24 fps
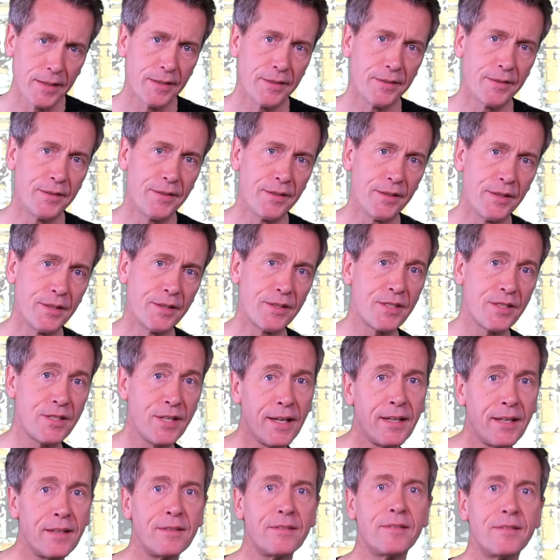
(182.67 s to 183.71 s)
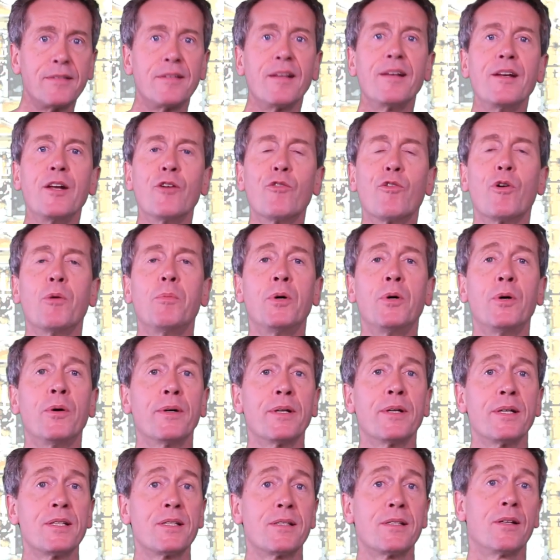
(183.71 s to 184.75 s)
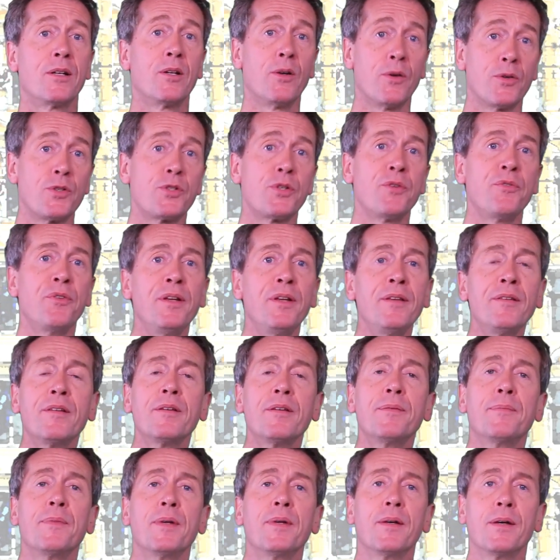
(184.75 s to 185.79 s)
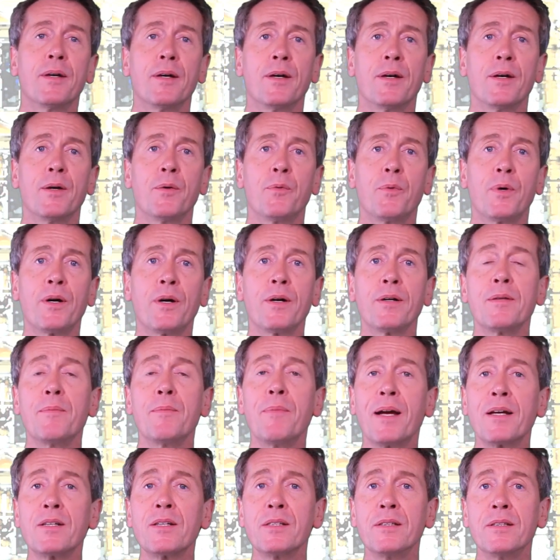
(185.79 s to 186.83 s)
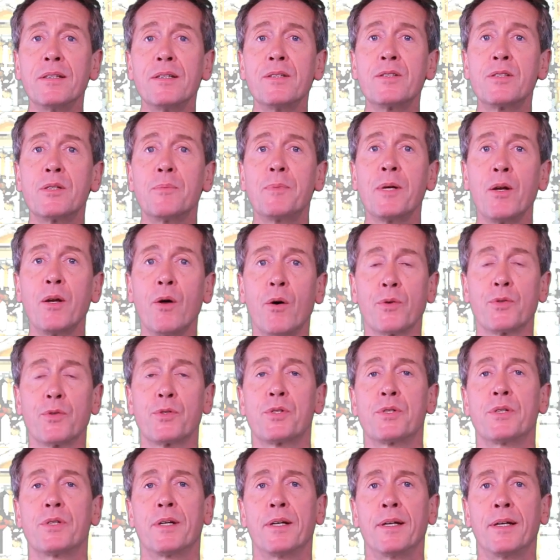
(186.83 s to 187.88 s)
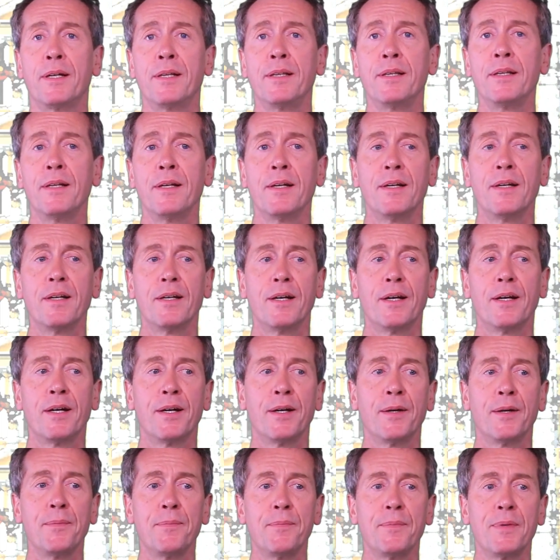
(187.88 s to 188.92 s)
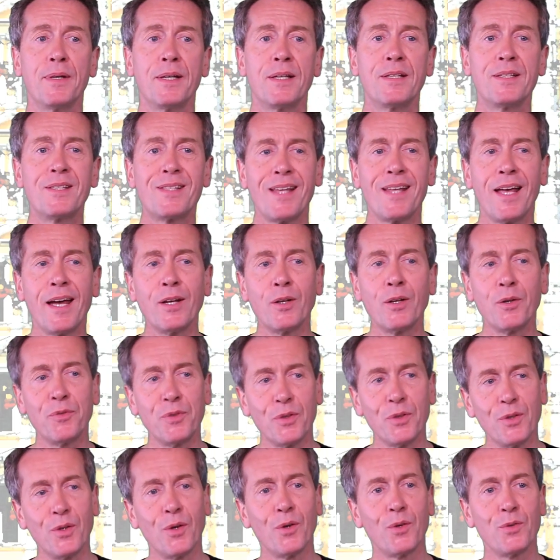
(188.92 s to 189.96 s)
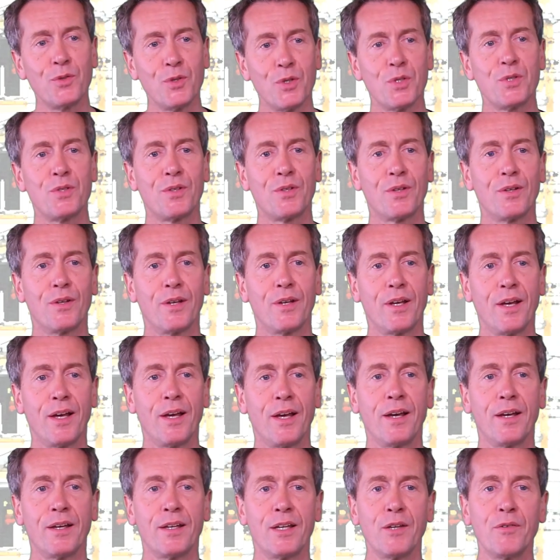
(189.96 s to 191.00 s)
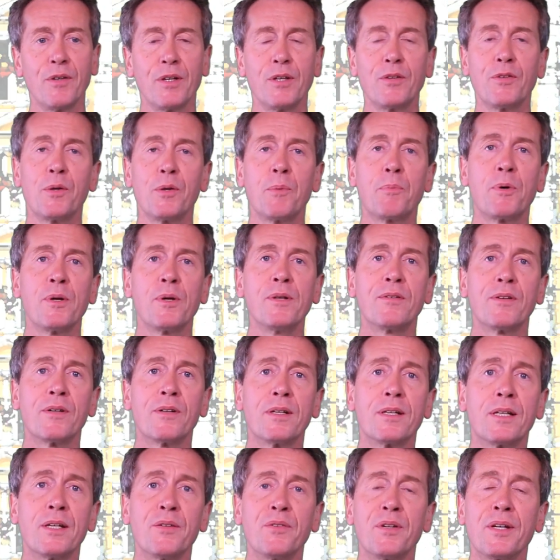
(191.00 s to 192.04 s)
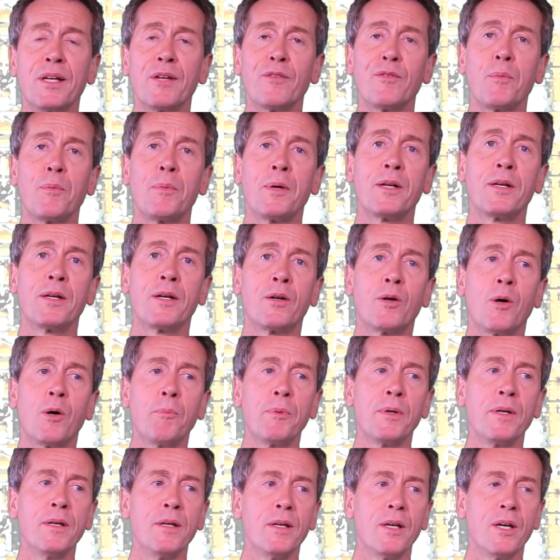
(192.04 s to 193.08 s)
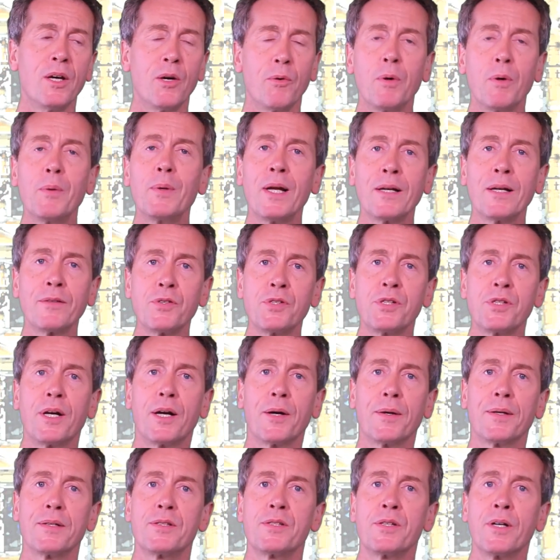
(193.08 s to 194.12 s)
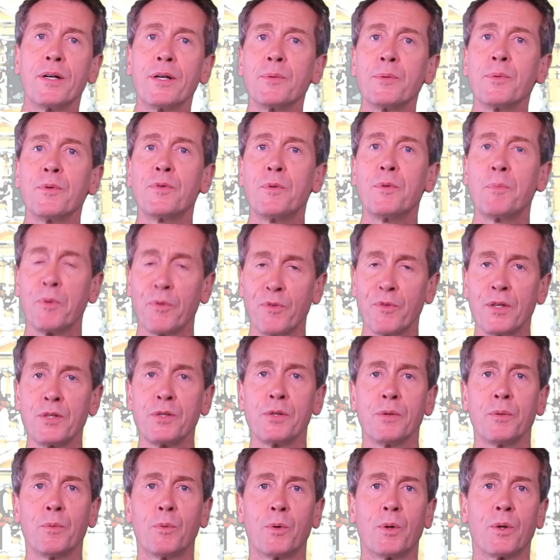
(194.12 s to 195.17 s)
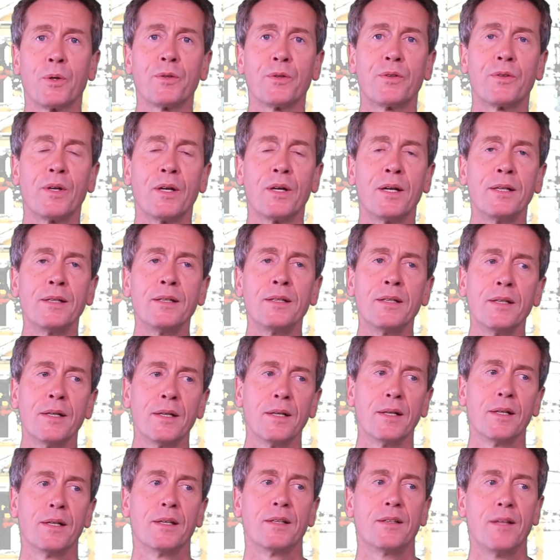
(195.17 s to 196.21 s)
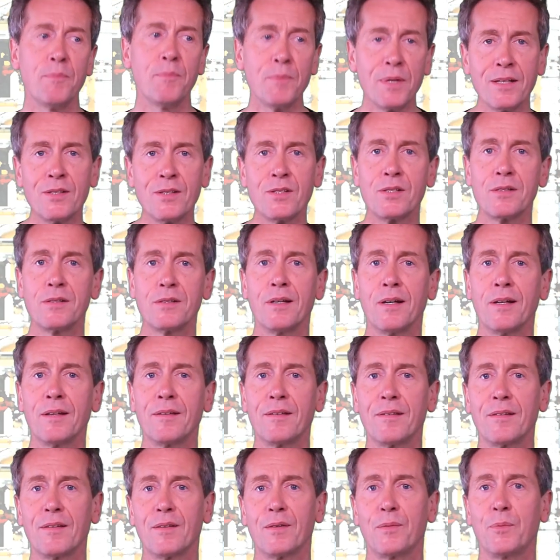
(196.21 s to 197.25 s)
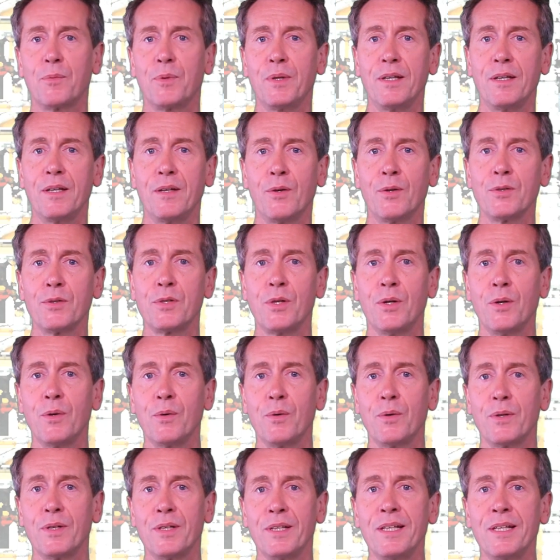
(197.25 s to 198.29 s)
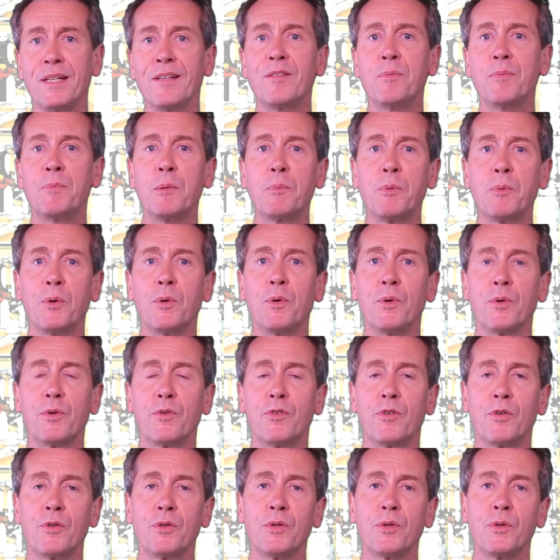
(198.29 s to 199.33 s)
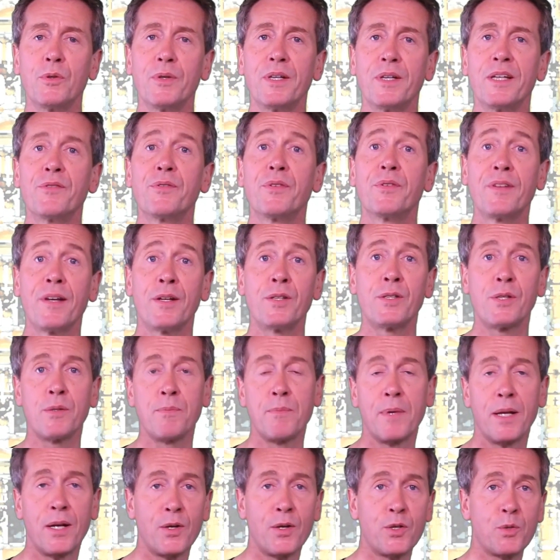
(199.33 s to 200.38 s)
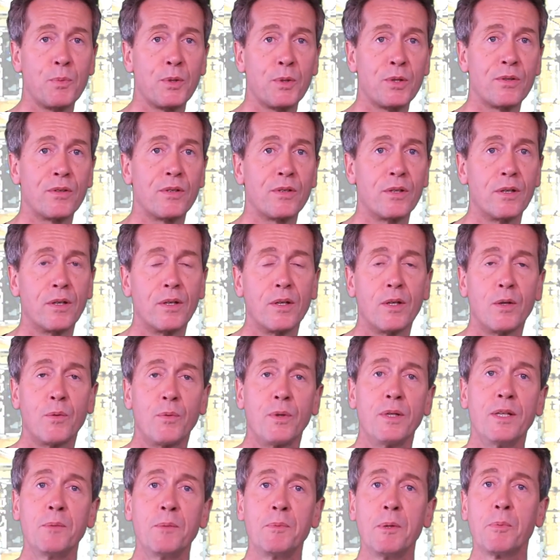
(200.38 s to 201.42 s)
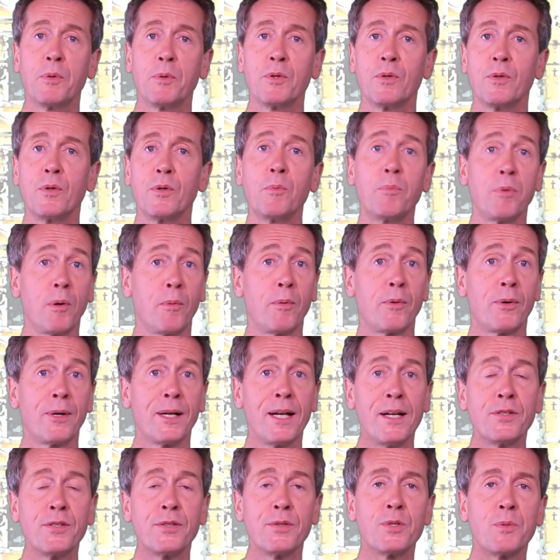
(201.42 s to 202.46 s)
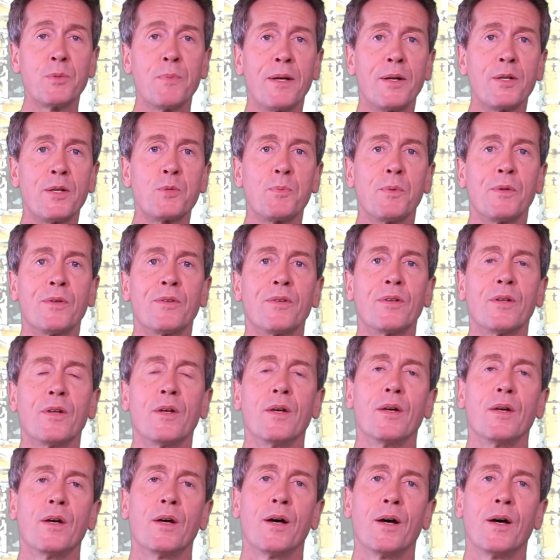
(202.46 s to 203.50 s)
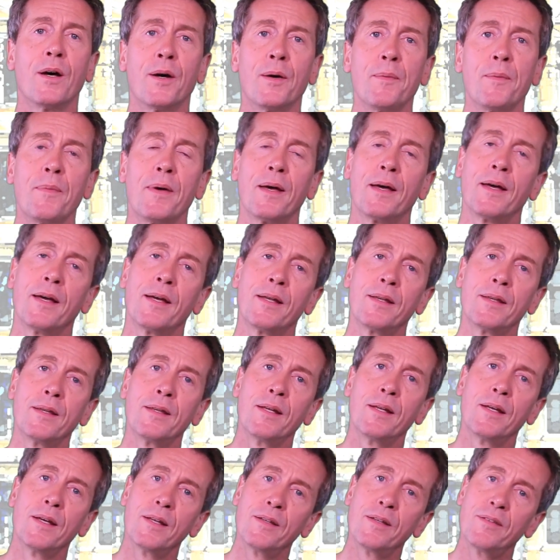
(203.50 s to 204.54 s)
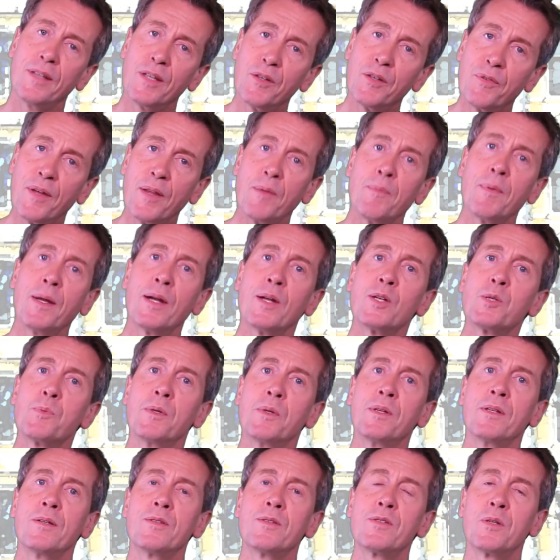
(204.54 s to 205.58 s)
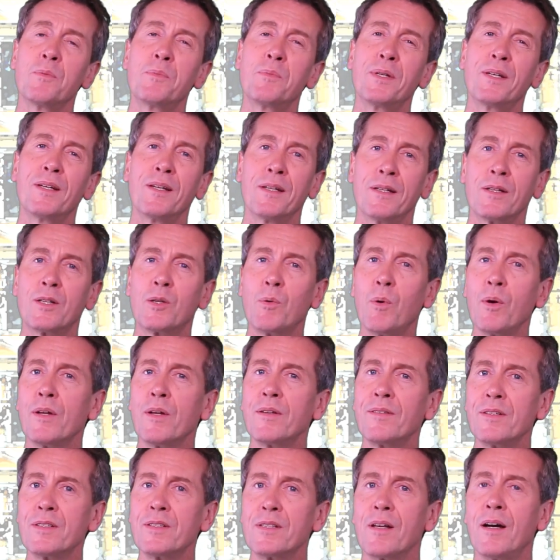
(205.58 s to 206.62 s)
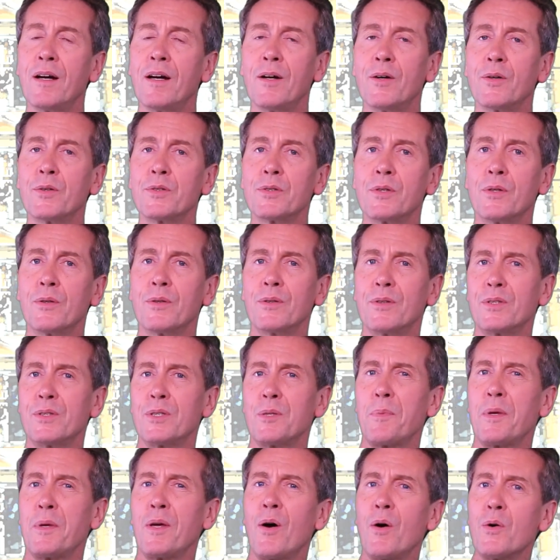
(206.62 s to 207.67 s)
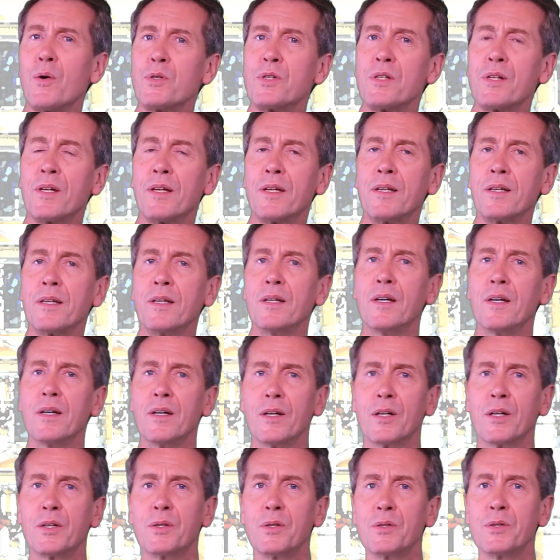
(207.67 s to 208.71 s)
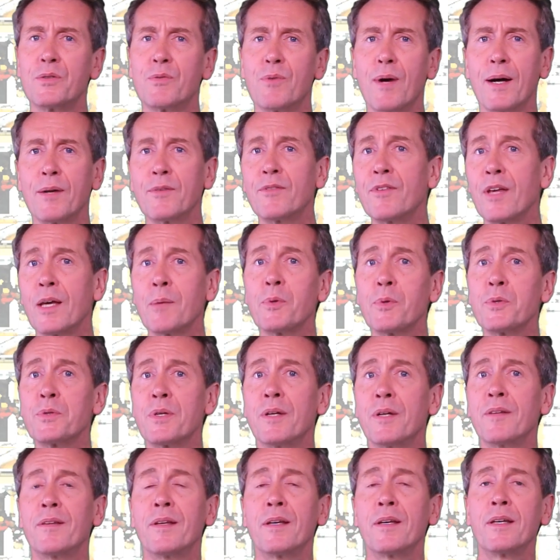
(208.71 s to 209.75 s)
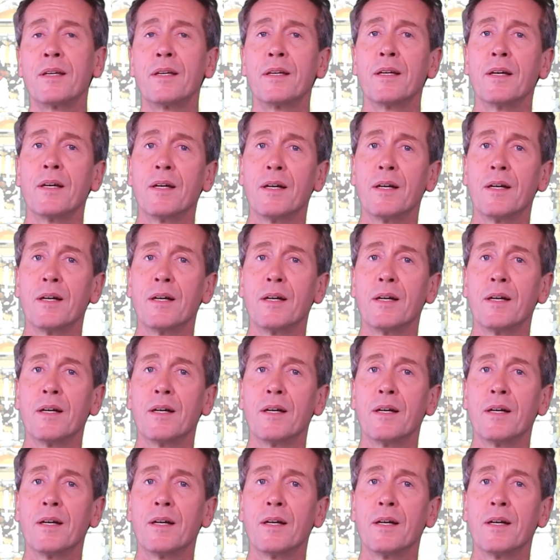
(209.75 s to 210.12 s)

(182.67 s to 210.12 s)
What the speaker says: The second deliverable is the launch event, where the magazine needs to be launched. And instead of just giving it to the printer and giving everybody a copy, we would like to share it with the professional world. And that means that we also need people to do invitation management. We need people to do public relations management. And the event management needs to be in a quality style. So it needs to be hosting a good round table setting,